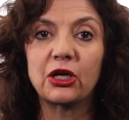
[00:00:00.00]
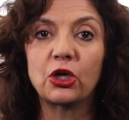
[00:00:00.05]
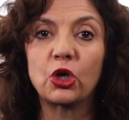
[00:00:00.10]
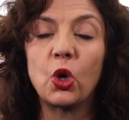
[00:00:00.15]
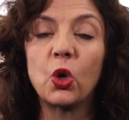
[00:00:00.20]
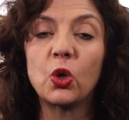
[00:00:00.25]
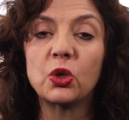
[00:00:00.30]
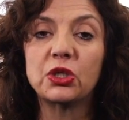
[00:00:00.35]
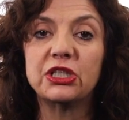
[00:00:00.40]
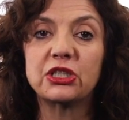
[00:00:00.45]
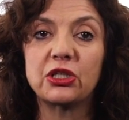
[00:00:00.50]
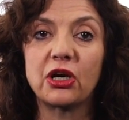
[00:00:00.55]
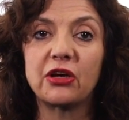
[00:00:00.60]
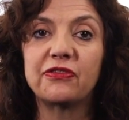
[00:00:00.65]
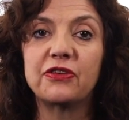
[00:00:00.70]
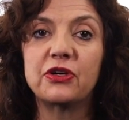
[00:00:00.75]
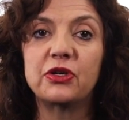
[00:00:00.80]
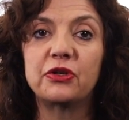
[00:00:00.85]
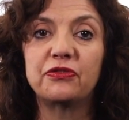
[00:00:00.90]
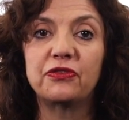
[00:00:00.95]
court is
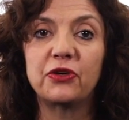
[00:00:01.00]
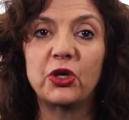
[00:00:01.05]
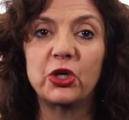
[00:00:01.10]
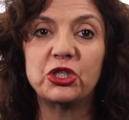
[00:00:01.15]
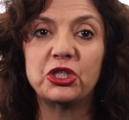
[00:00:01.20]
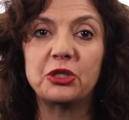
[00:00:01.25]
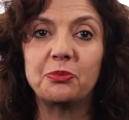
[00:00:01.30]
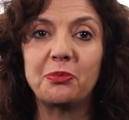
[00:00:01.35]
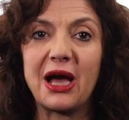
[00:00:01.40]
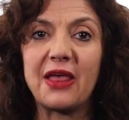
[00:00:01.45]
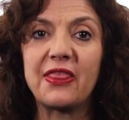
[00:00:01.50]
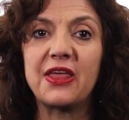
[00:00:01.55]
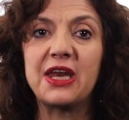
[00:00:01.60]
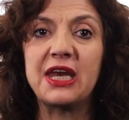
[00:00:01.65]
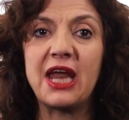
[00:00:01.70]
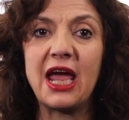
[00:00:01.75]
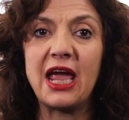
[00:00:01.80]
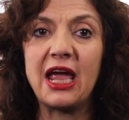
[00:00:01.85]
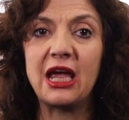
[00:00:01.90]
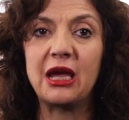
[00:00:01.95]
often referred to by the
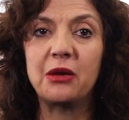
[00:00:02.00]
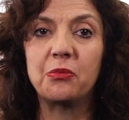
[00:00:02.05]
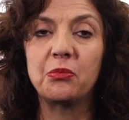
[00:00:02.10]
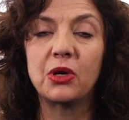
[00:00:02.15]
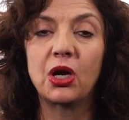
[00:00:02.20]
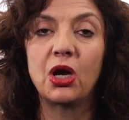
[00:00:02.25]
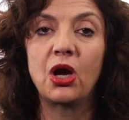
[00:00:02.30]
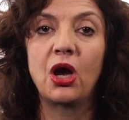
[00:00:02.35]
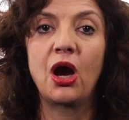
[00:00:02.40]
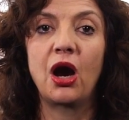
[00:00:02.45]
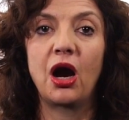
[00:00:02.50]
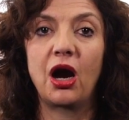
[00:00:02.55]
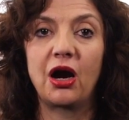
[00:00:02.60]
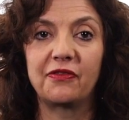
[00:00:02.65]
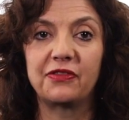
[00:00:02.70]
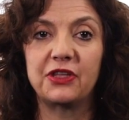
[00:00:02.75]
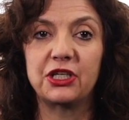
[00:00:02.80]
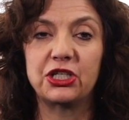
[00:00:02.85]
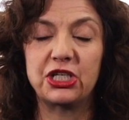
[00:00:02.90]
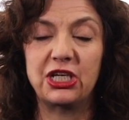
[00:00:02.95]
name
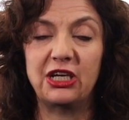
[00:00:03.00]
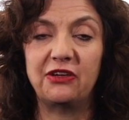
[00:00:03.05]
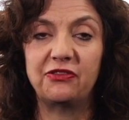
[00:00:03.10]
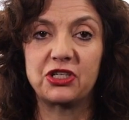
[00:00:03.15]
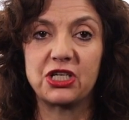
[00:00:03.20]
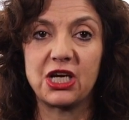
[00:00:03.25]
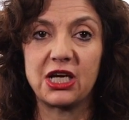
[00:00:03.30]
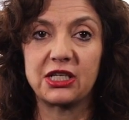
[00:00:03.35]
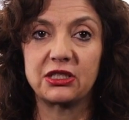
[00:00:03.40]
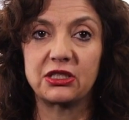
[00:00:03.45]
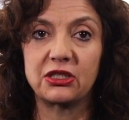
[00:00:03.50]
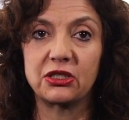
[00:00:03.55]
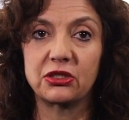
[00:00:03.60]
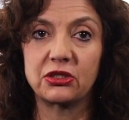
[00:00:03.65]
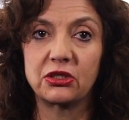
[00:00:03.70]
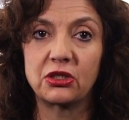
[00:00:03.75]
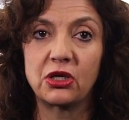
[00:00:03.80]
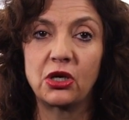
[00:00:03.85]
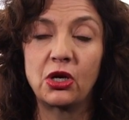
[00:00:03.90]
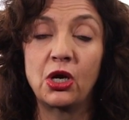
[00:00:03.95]
of the Chief
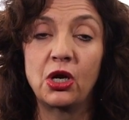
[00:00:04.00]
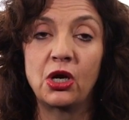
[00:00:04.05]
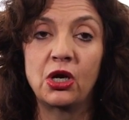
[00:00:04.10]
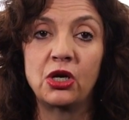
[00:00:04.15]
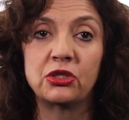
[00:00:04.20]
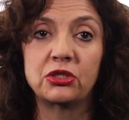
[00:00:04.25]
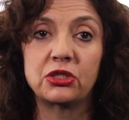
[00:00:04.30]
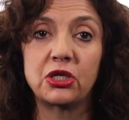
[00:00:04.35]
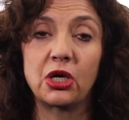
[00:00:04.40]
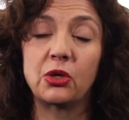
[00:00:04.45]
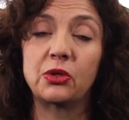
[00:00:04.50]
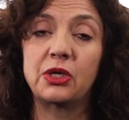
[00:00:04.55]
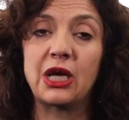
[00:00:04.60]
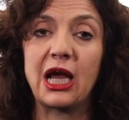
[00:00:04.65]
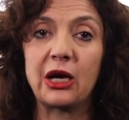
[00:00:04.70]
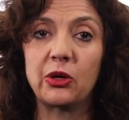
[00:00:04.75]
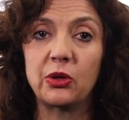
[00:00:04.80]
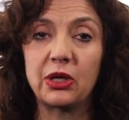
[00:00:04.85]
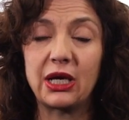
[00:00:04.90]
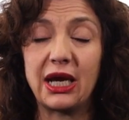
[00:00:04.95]
Justice. So
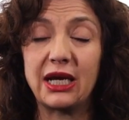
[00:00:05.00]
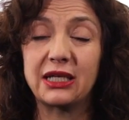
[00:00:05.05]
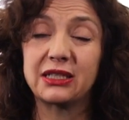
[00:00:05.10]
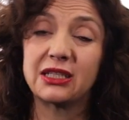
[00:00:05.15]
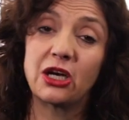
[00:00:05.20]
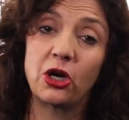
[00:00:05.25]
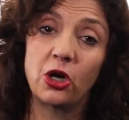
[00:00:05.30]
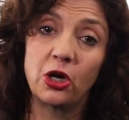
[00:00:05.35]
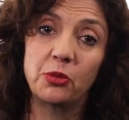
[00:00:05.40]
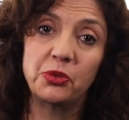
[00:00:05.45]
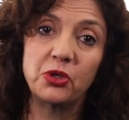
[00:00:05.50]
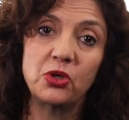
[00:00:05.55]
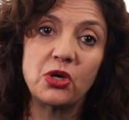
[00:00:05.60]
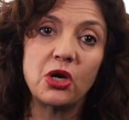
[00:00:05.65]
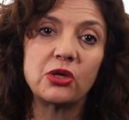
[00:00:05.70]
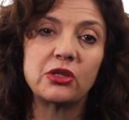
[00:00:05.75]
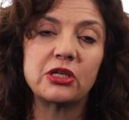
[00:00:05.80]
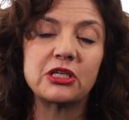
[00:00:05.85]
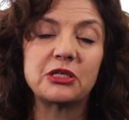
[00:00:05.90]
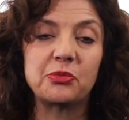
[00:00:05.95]
nowadays, and I hope you
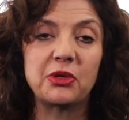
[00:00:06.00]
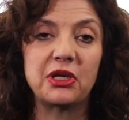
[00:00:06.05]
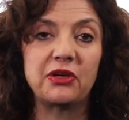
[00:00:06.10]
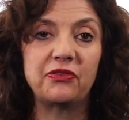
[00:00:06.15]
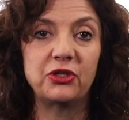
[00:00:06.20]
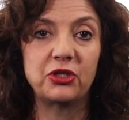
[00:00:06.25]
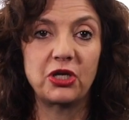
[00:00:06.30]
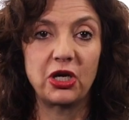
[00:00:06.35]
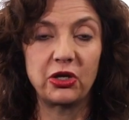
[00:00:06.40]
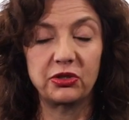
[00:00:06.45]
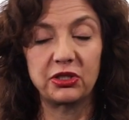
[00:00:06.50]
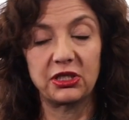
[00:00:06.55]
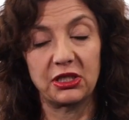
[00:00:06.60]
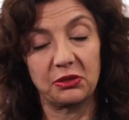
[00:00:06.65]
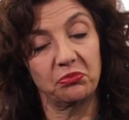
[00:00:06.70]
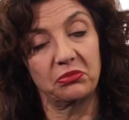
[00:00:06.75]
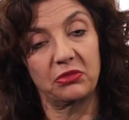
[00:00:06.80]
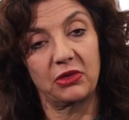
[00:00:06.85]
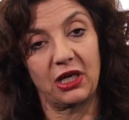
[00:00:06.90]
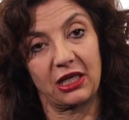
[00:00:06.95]
know this, but if you don't,
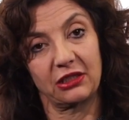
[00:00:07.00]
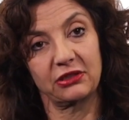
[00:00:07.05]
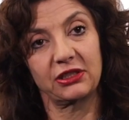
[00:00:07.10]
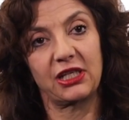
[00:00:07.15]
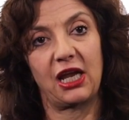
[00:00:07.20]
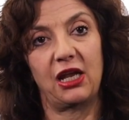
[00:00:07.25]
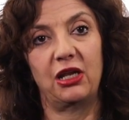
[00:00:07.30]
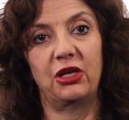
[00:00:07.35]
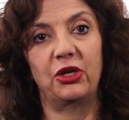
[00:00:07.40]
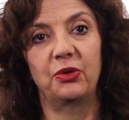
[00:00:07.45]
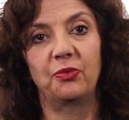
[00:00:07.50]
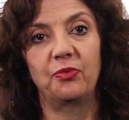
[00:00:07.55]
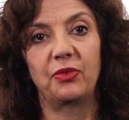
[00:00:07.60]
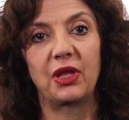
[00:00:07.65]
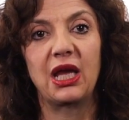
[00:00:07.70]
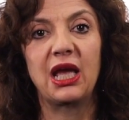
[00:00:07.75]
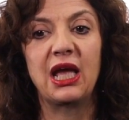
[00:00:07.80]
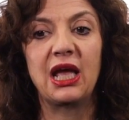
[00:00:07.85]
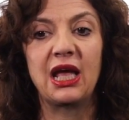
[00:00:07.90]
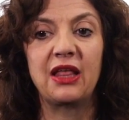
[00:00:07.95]
I'll tell you,
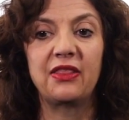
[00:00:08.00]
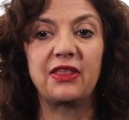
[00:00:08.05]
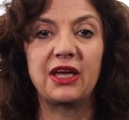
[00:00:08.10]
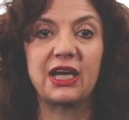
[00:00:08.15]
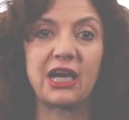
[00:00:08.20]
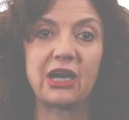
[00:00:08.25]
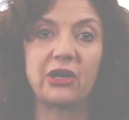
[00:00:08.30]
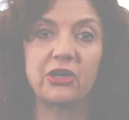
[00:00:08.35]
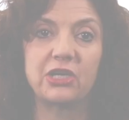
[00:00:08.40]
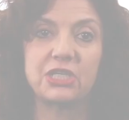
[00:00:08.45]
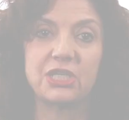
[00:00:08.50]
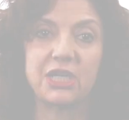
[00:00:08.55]
the current